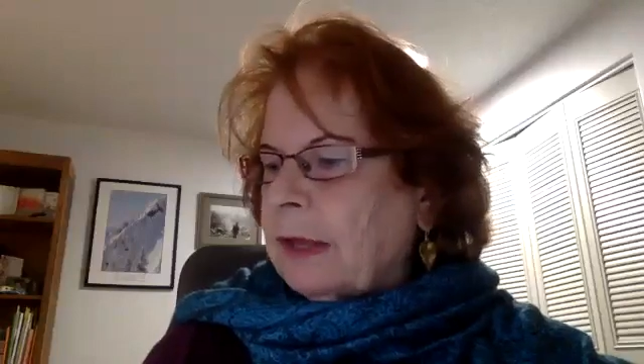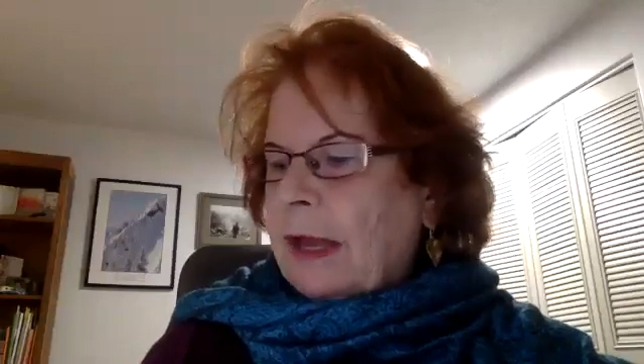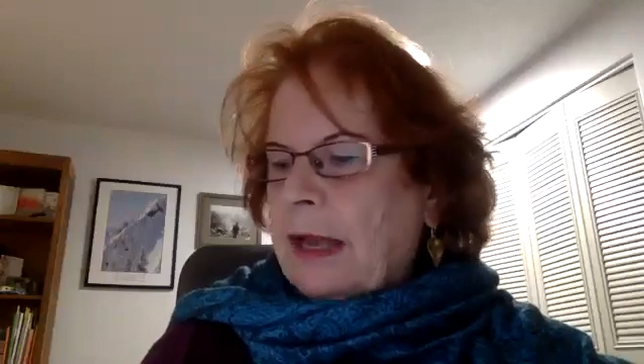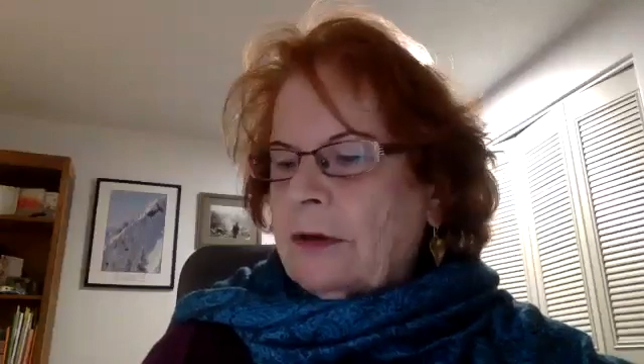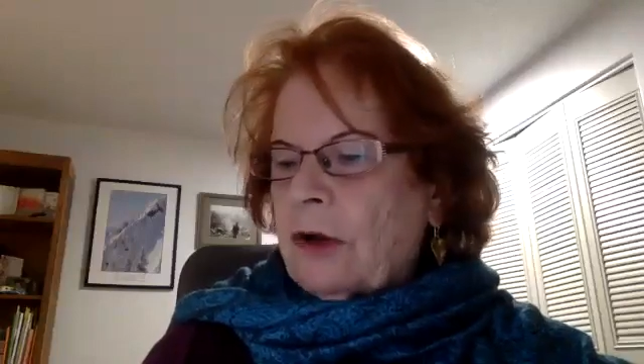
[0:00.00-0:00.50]

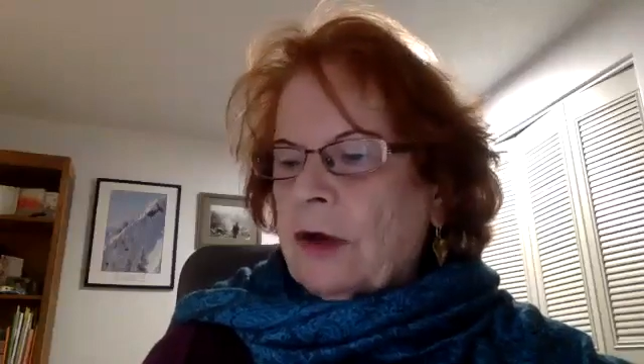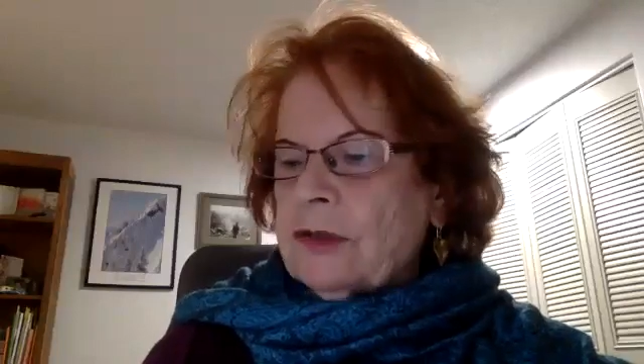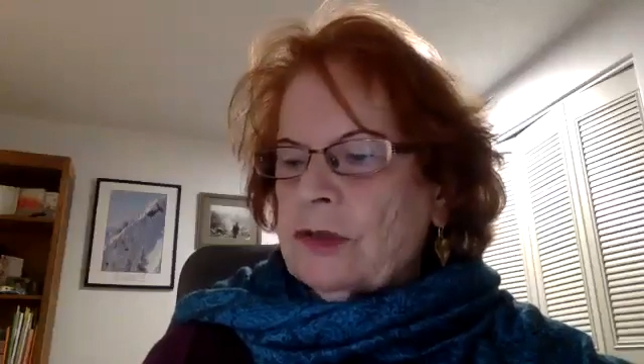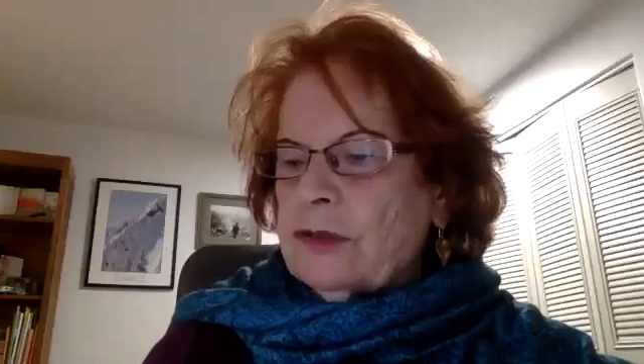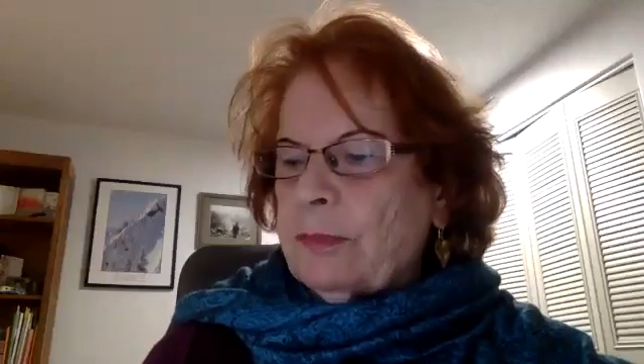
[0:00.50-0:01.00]
and
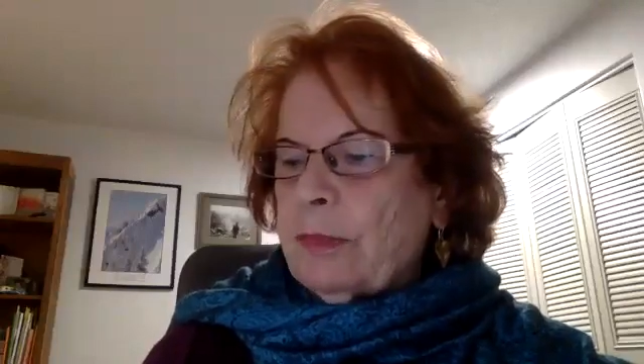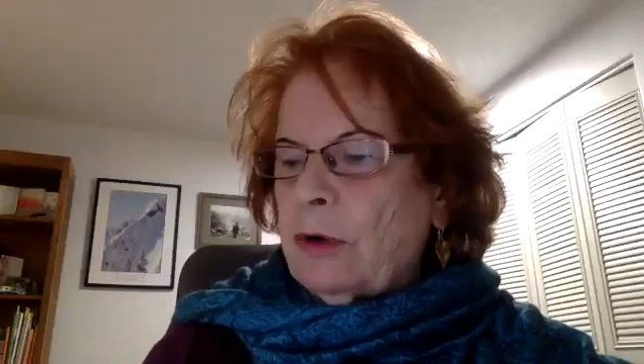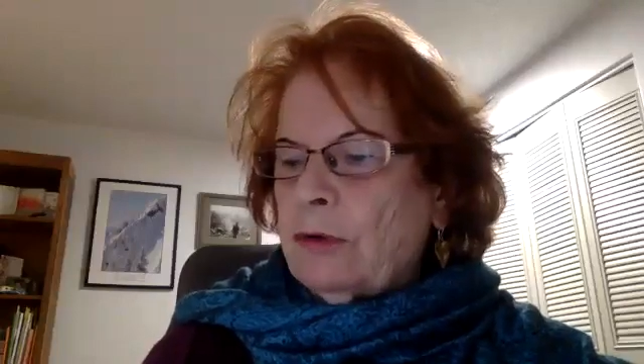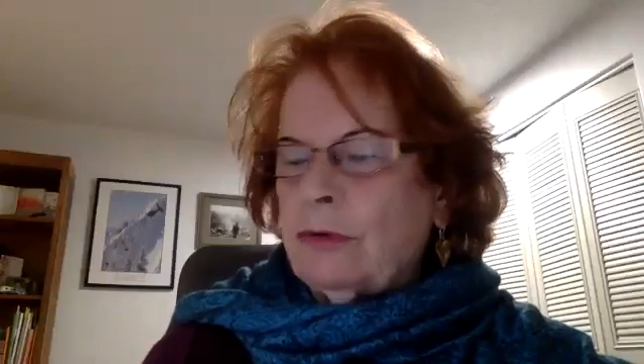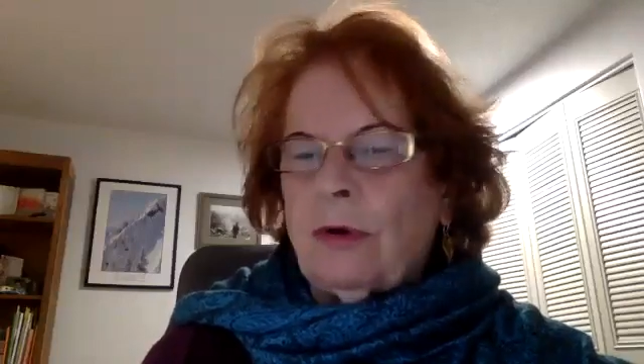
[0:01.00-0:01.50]
causes
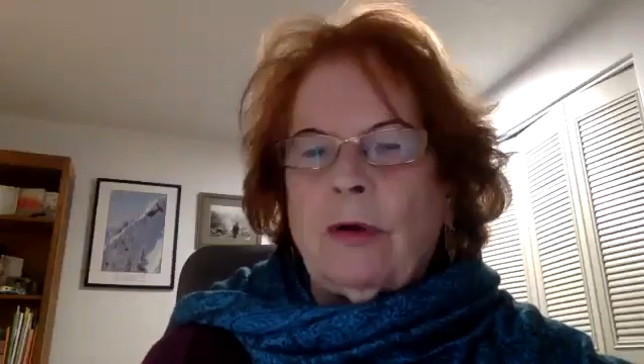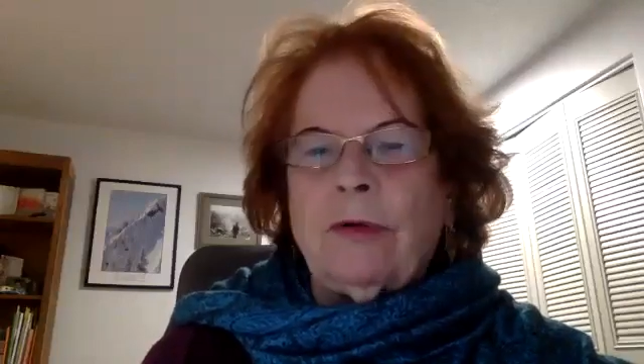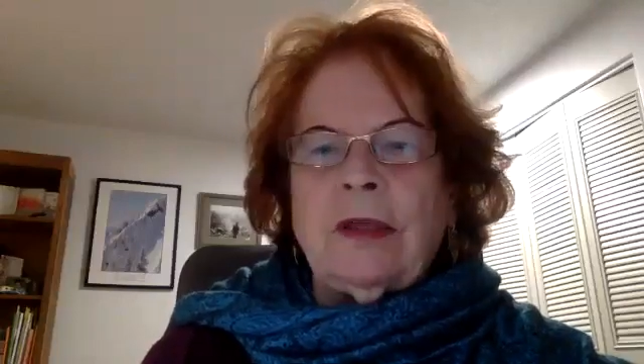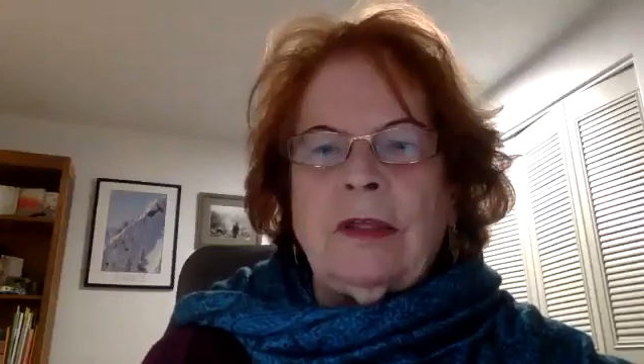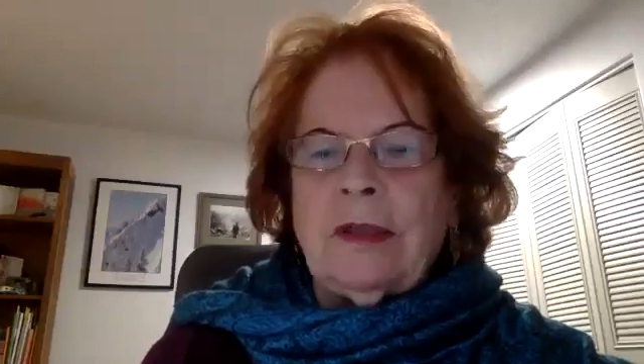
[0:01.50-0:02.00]
bone
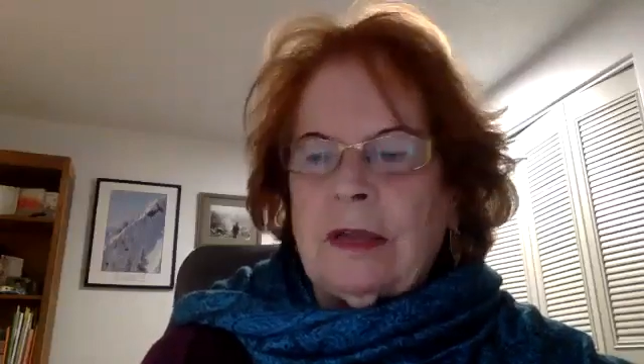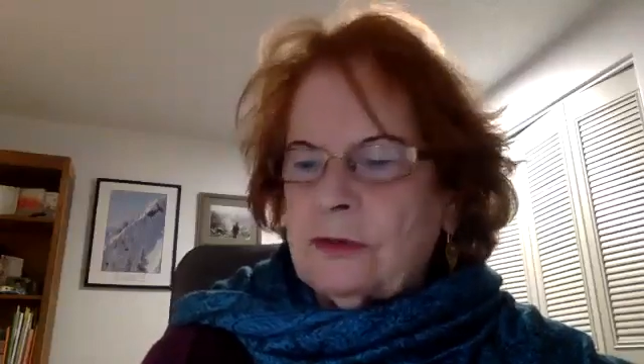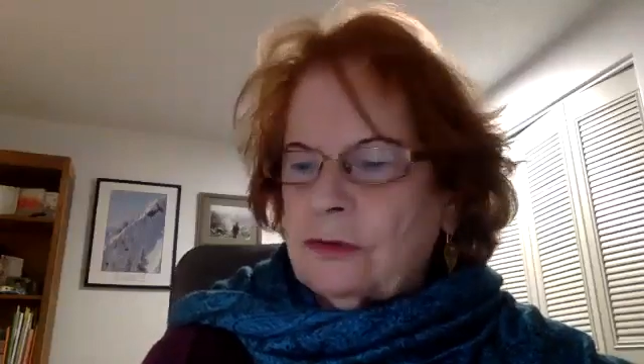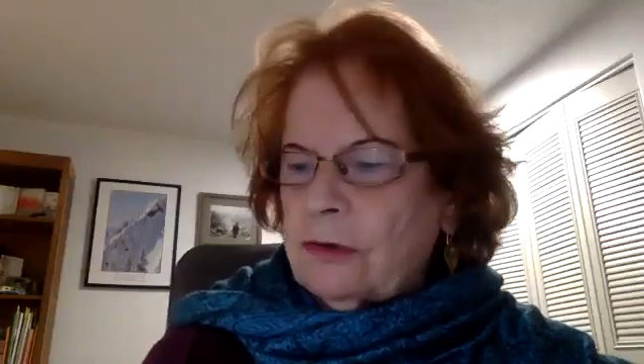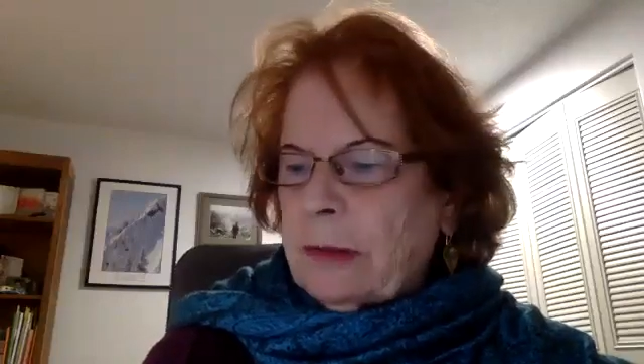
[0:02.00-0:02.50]
growth in the
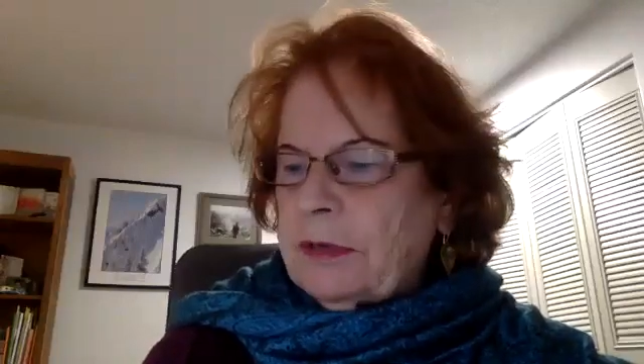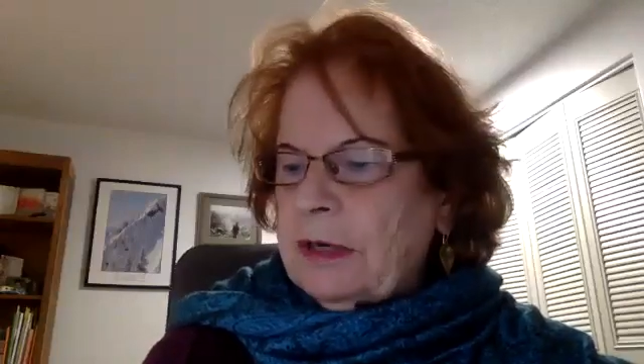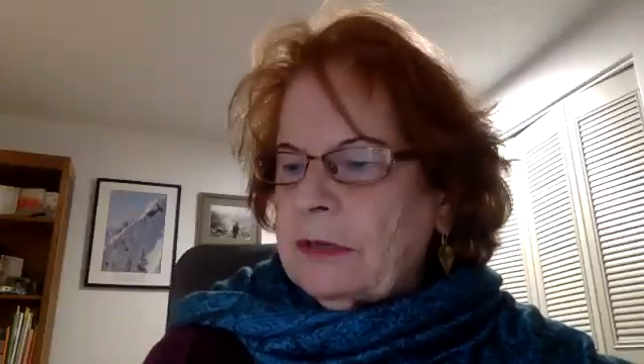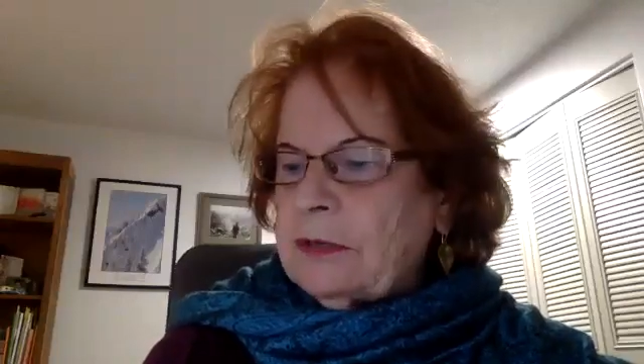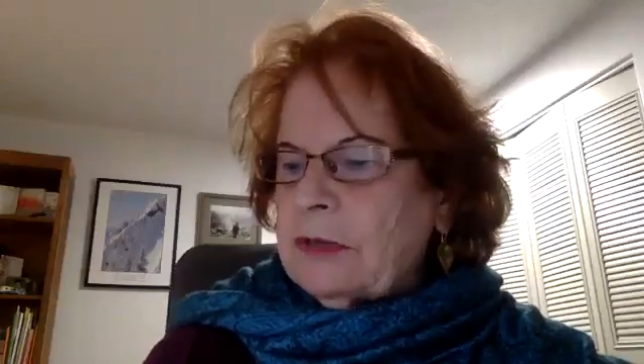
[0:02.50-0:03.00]

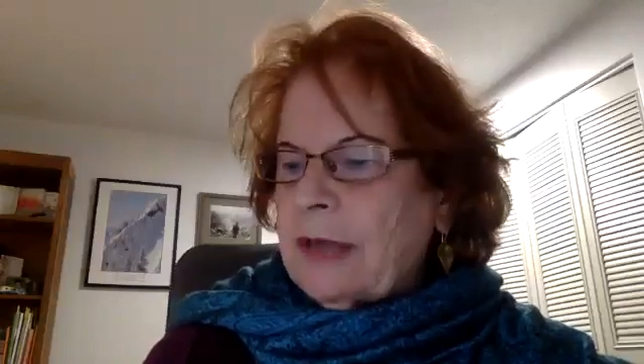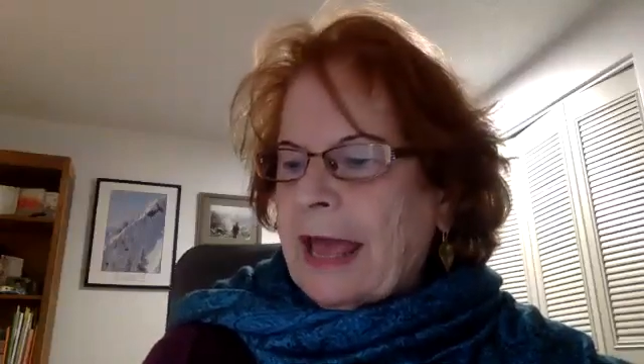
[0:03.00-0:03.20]
extremities,